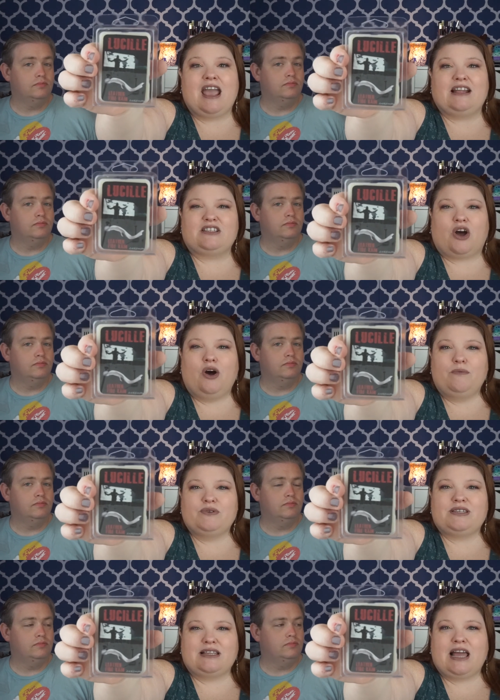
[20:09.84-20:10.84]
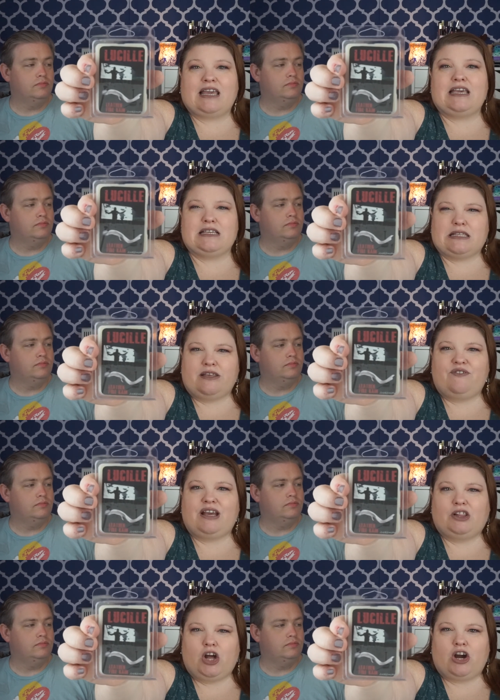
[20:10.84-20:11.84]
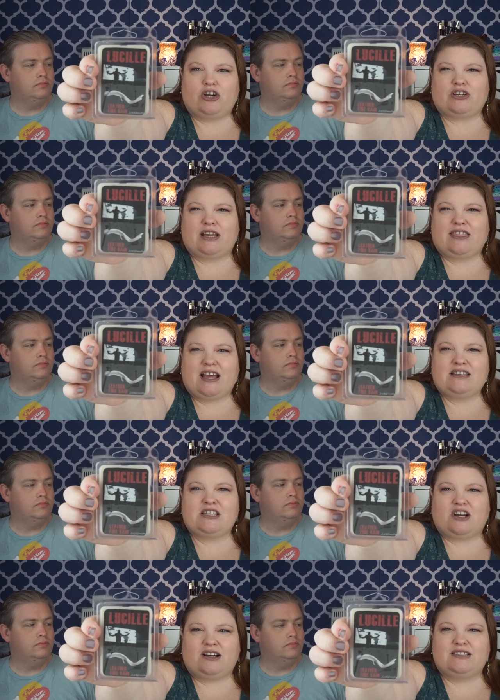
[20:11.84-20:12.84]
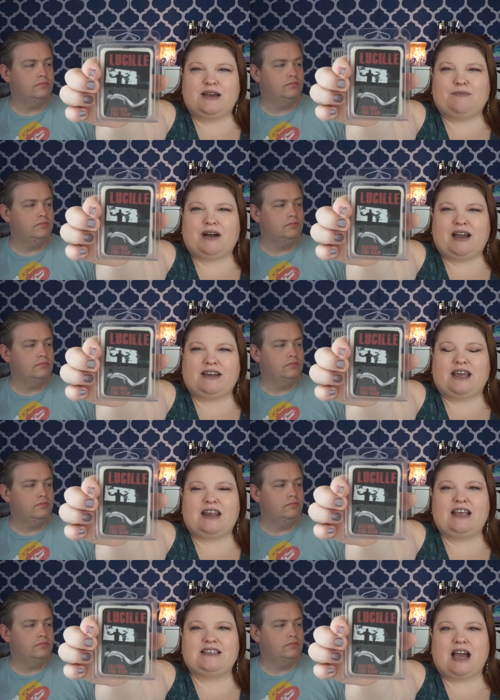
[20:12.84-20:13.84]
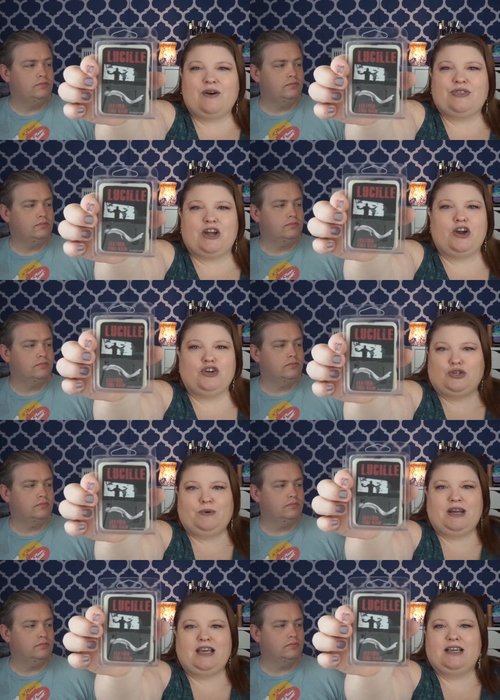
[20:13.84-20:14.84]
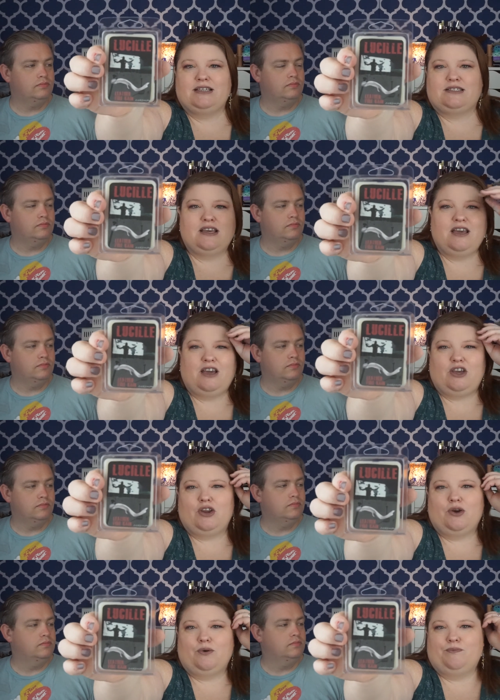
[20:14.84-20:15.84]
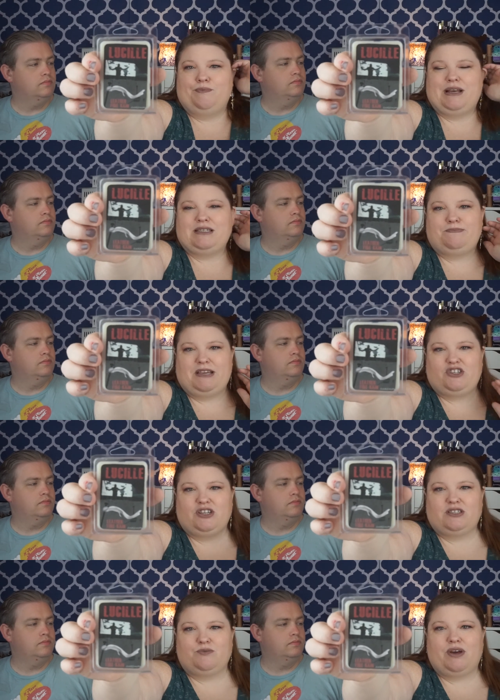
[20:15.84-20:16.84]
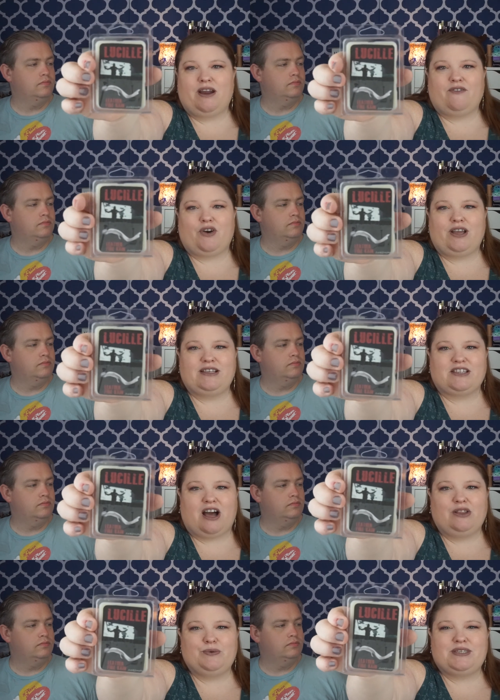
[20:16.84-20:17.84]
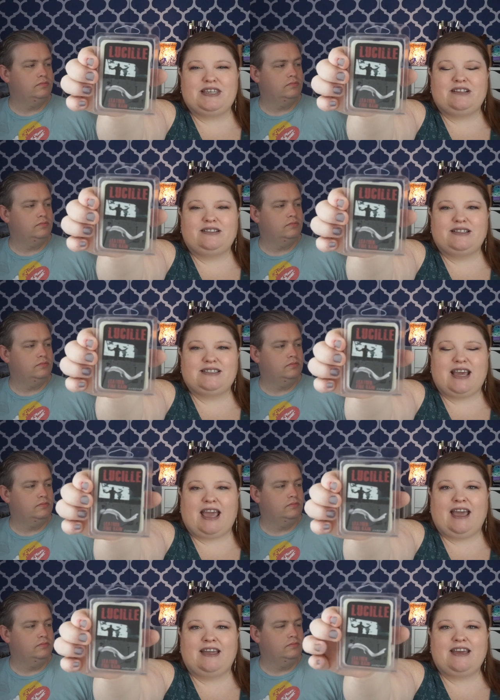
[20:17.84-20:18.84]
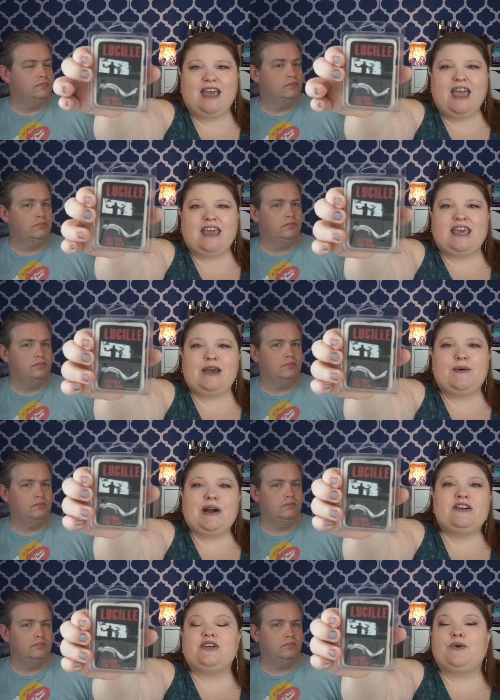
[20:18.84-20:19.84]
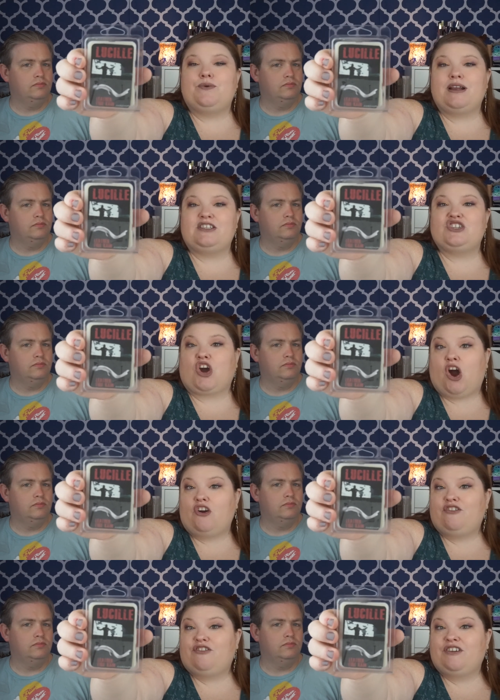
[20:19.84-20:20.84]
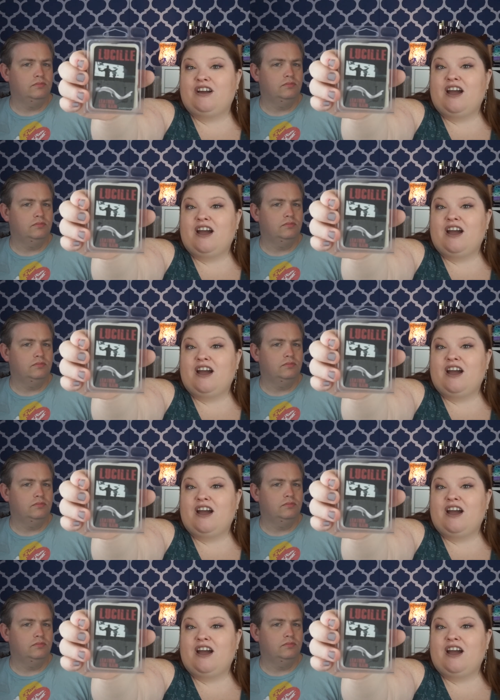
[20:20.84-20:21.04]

Speaker 1: it's almost like he's living large. Like, that's the concept behind it. He's out there doing his, you know, big speeches and whatever. He's got Lucille in his hand. He wears a red scarf.